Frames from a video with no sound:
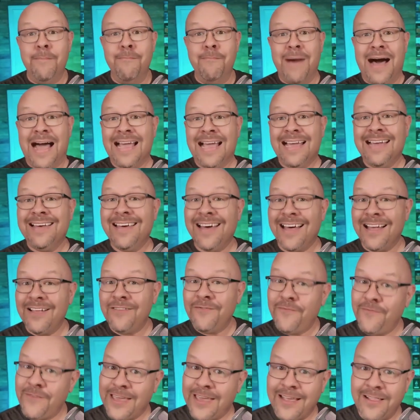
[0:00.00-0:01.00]
My
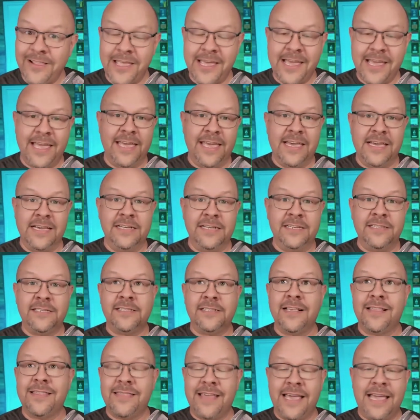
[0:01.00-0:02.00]
gut feeling
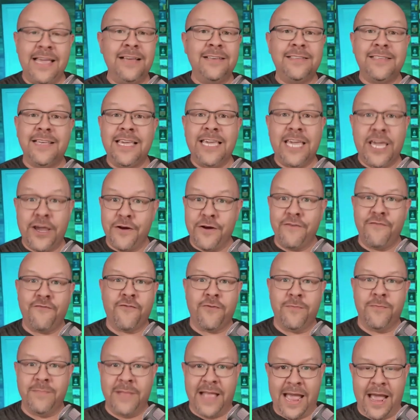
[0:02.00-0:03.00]
is things a year
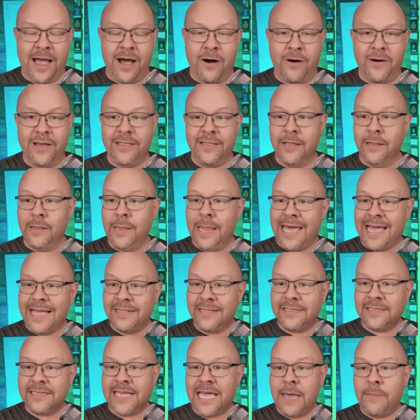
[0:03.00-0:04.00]
from now and the
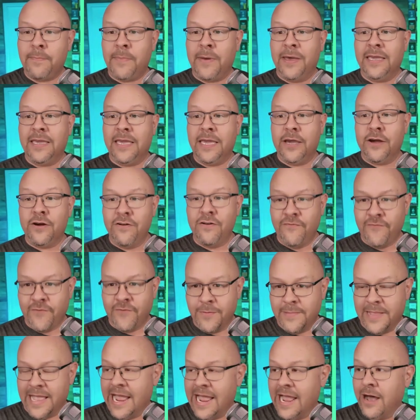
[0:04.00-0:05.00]
landscape a year
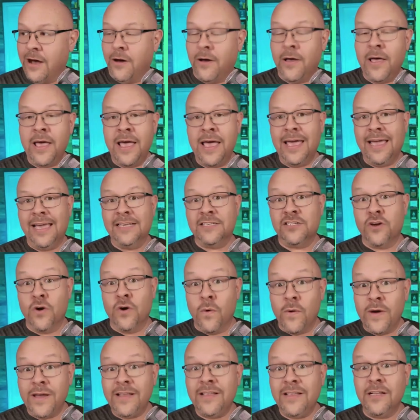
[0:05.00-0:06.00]
from now is
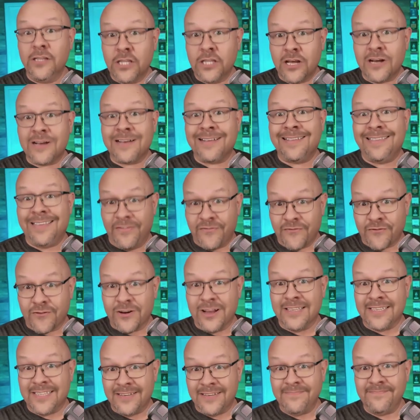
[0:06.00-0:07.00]
going to look
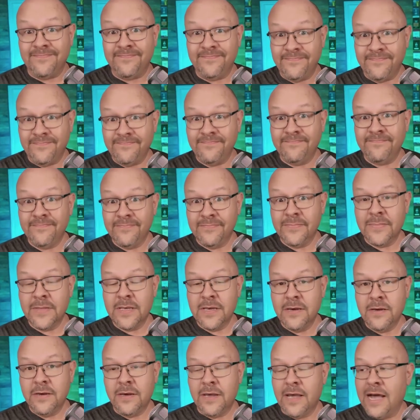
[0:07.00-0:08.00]
different
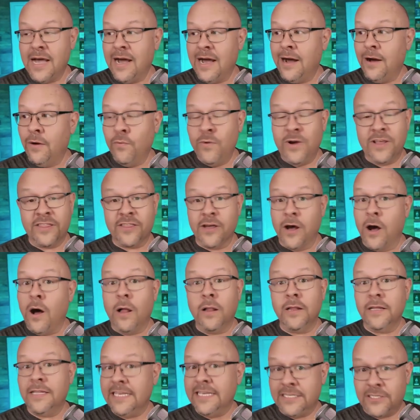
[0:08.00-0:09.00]
with
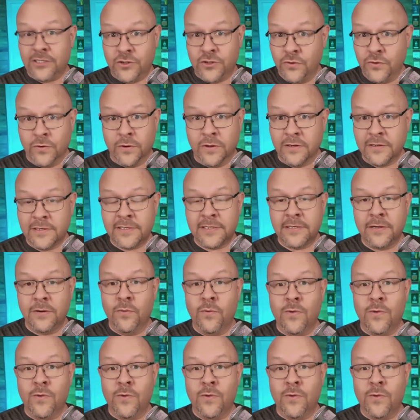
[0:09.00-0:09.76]
all of these tools.